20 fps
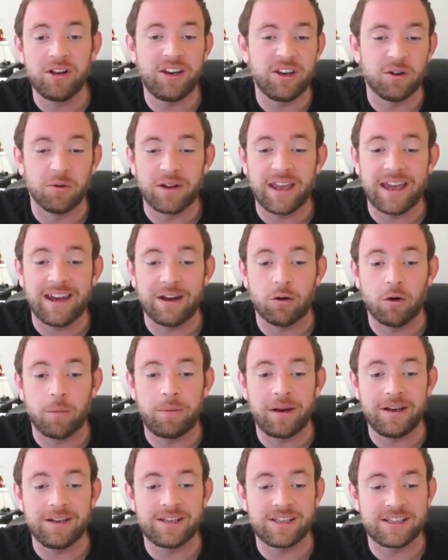getting our
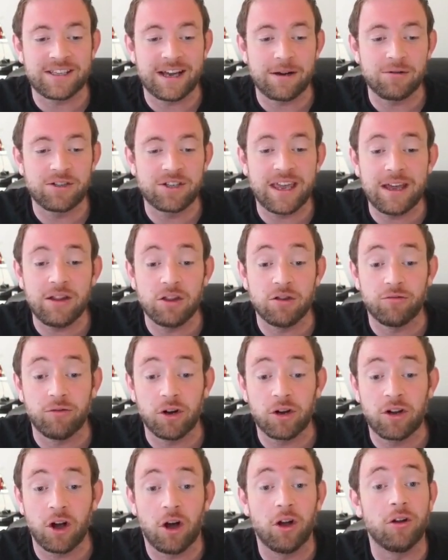pieces out, getting the
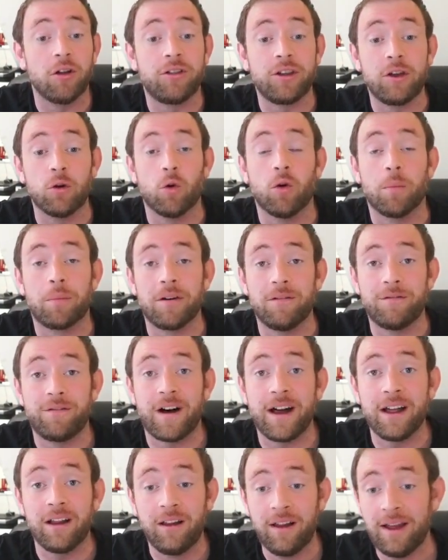rook onto the open
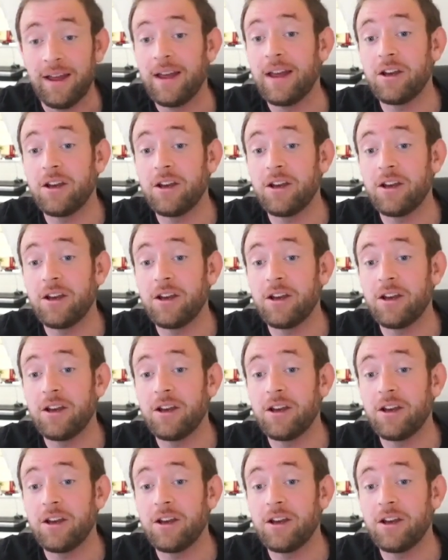file,